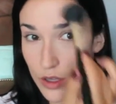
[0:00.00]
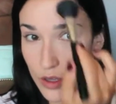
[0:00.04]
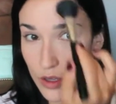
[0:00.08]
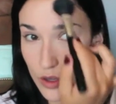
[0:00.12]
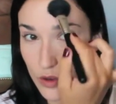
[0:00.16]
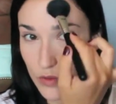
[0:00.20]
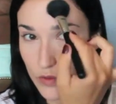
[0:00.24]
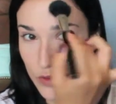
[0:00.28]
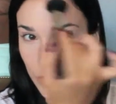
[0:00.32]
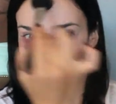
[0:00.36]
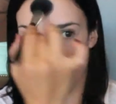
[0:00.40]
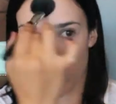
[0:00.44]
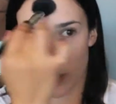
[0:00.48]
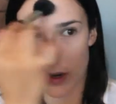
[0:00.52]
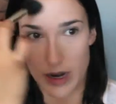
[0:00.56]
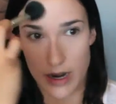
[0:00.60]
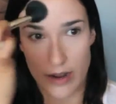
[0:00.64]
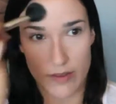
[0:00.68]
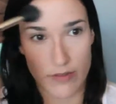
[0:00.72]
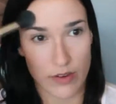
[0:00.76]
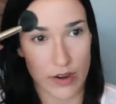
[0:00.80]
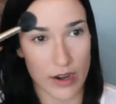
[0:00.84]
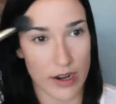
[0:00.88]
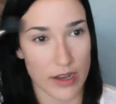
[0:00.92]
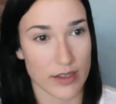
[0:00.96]
over
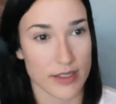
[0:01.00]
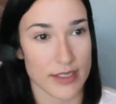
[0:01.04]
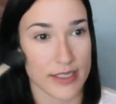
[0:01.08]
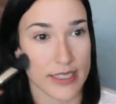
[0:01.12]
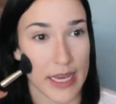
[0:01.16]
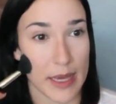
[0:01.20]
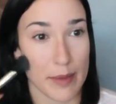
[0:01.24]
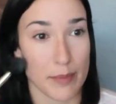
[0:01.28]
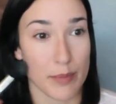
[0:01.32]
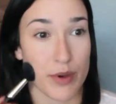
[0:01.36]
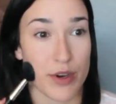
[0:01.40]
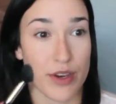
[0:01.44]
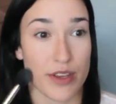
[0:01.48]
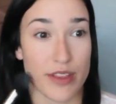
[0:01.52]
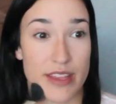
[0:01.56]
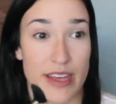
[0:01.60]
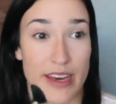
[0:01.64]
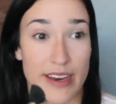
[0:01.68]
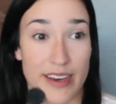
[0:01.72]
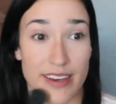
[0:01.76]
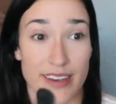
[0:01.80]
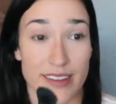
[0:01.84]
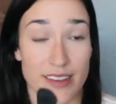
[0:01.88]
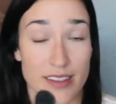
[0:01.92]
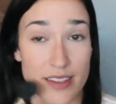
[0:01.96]
wherever else I put
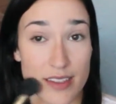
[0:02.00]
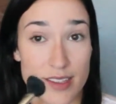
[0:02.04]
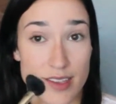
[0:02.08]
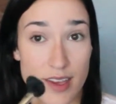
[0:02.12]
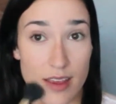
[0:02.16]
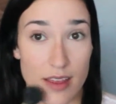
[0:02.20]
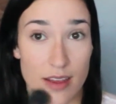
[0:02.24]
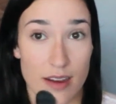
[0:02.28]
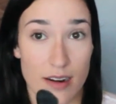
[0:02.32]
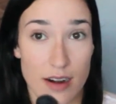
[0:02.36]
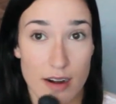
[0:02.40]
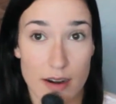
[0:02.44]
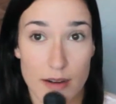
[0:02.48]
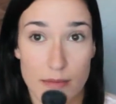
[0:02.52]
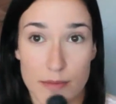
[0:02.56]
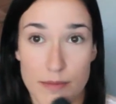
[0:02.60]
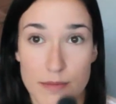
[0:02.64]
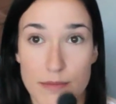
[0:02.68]
that concealer.